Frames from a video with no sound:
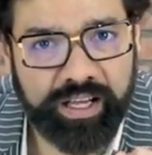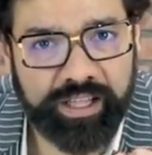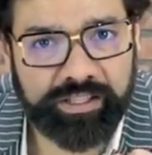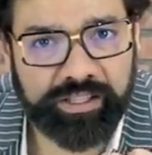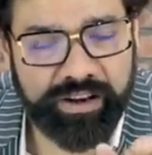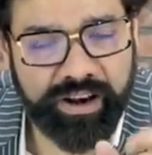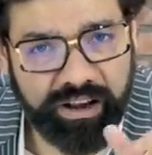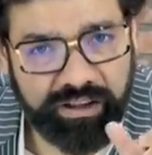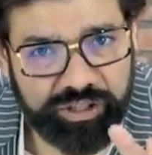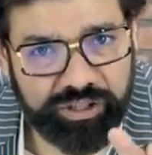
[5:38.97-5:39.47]

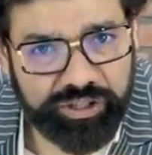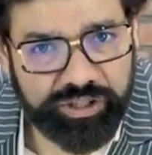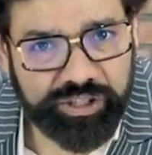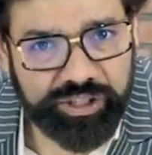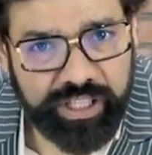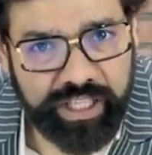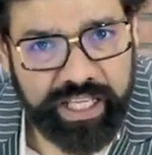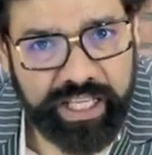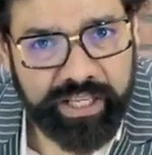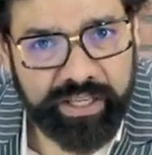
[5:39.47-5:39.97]
So now you
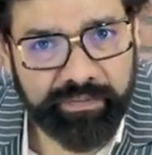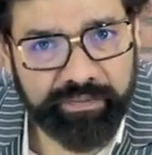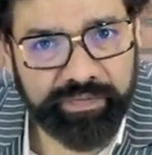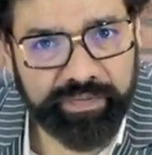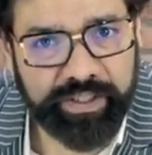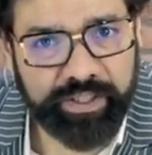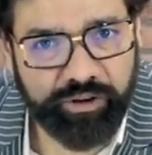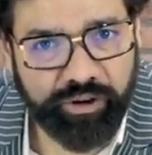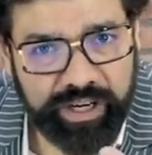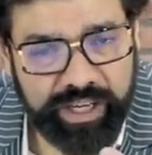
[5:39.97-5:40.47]
see,
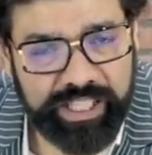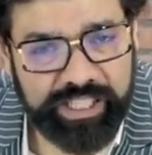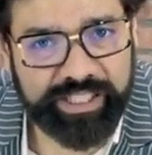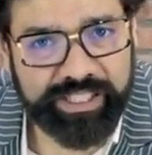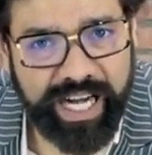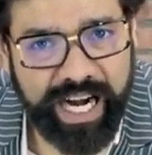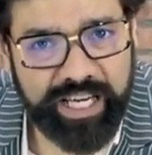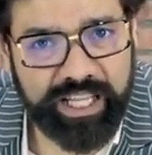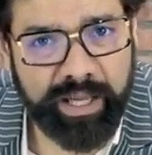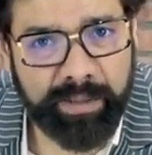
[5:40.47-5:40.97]
you
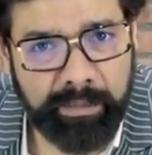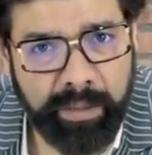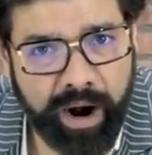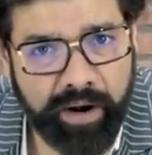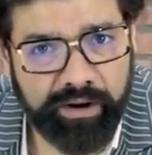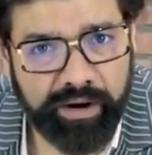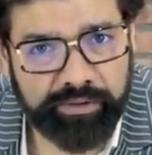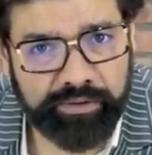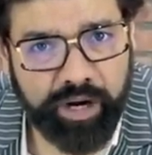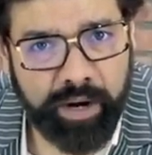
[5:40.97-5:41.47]
understand the
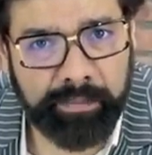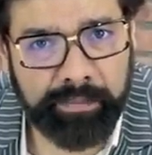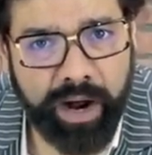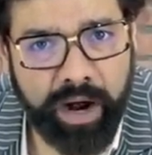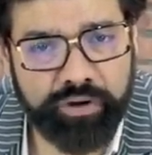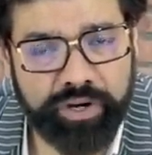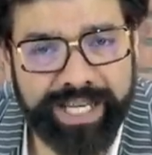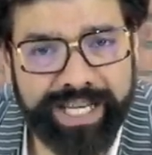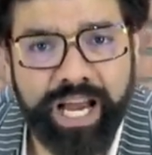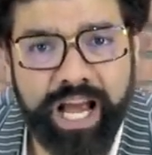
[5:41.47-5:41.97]
power of
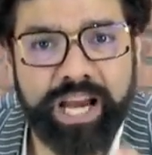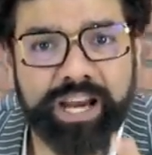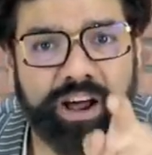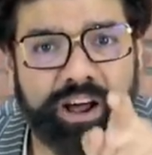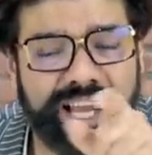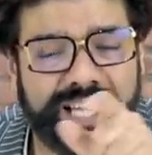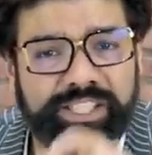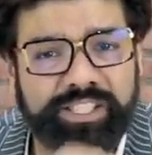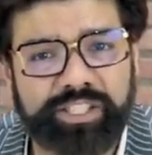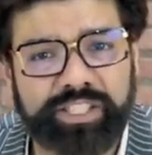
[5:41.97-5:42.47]
compounding.
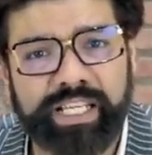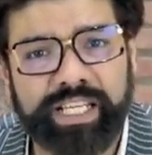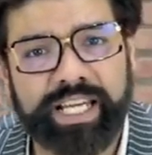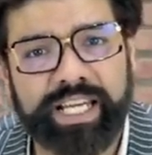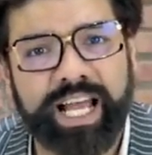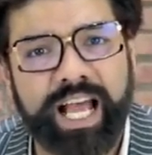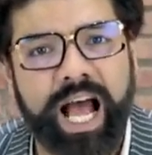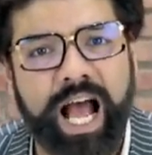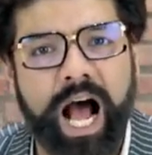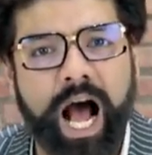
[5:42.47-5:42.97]
Now let's
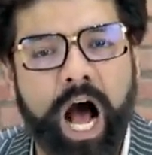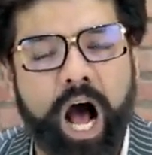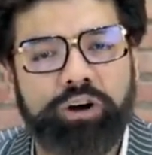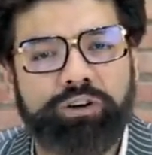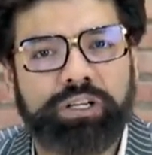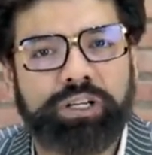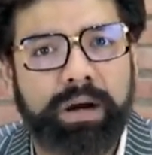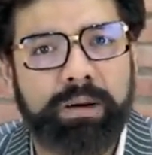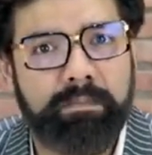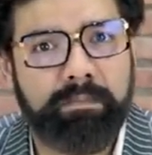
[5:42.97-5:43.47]
see
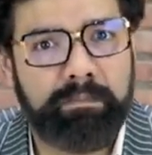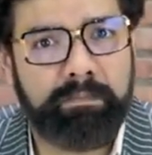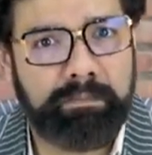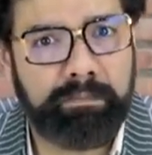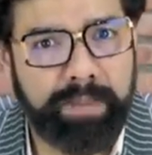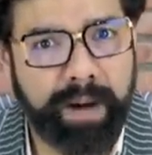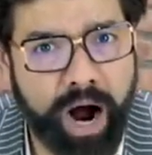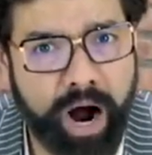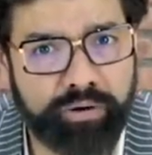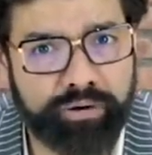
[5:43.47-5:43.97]
how
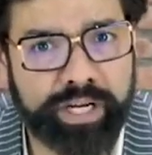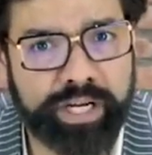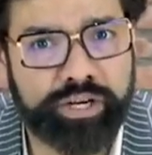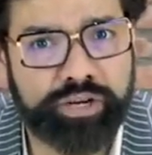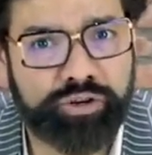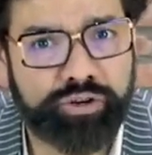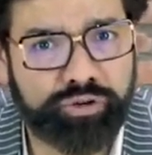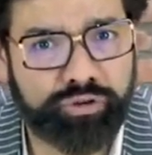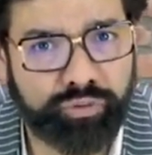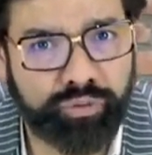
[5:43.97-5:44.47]
compound
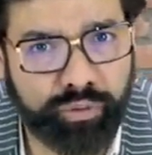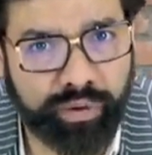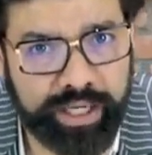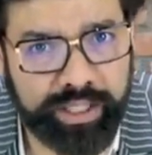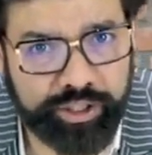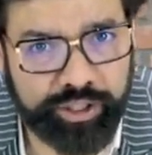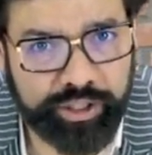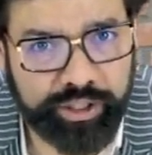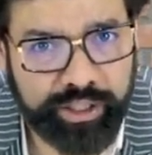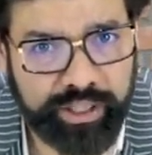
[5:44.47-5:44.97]

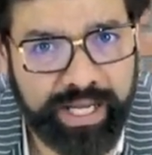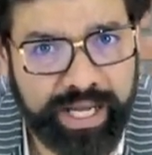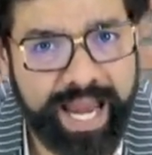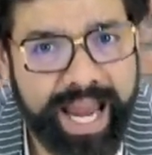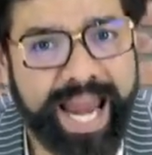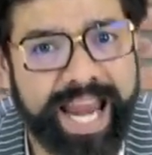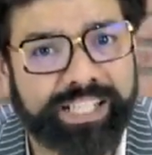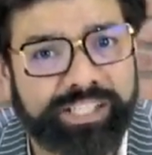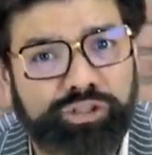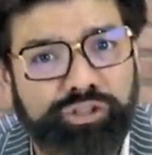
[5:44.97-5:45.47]
interest
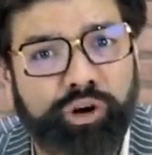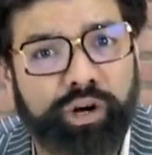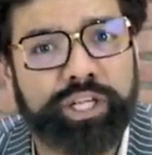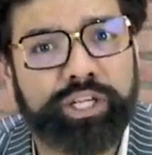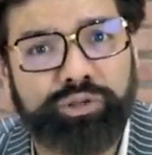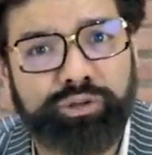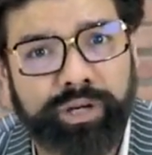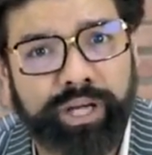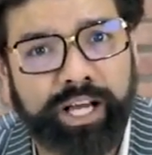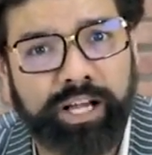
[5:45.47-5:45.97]
is
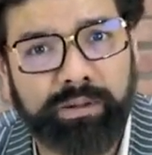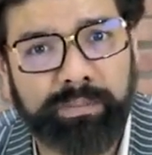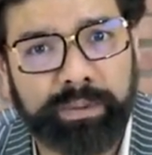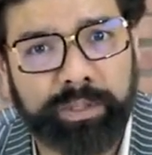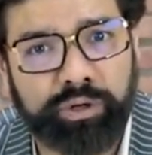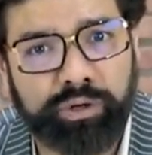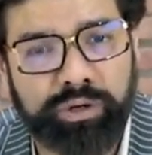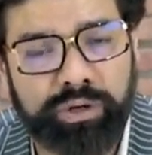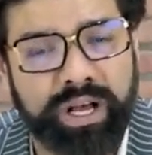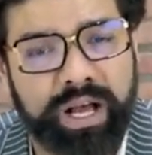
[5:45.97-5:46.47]
going to help
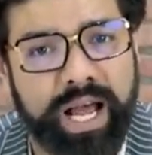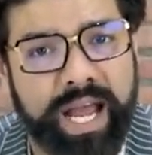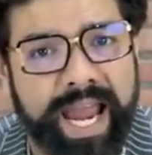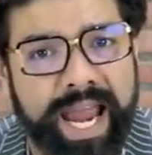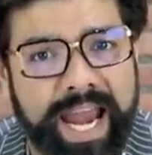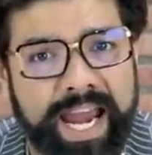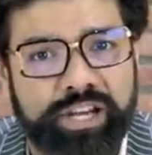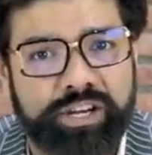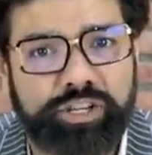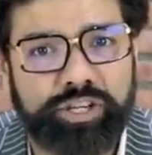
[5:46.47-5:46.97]
you
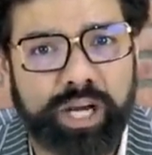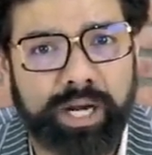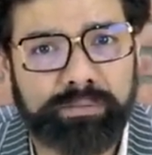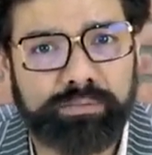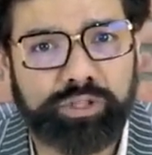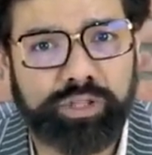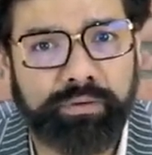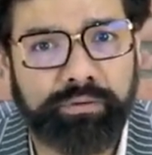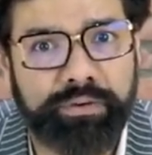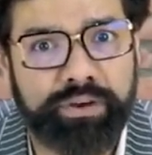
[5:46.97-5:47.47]
in
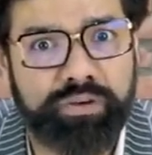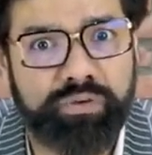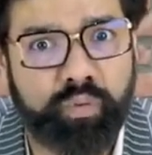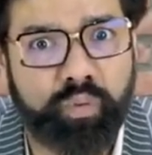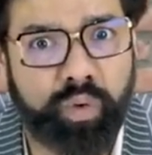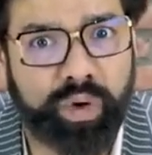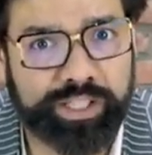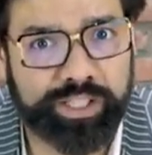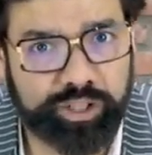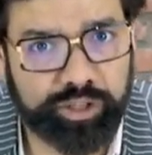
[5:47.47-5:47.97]
terms of
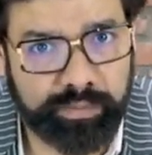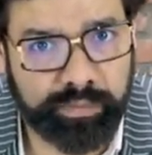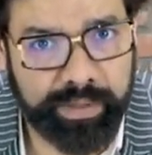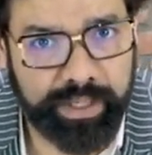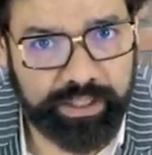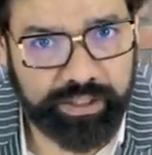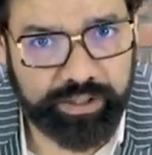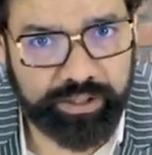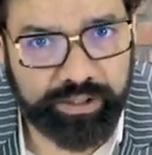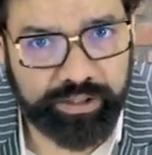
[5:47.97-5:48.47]

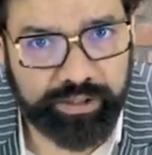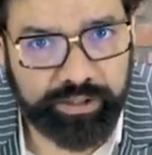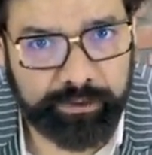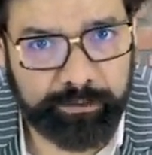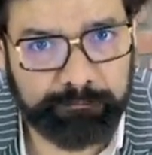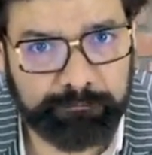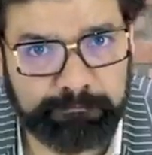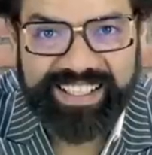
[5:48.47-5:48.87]
investments.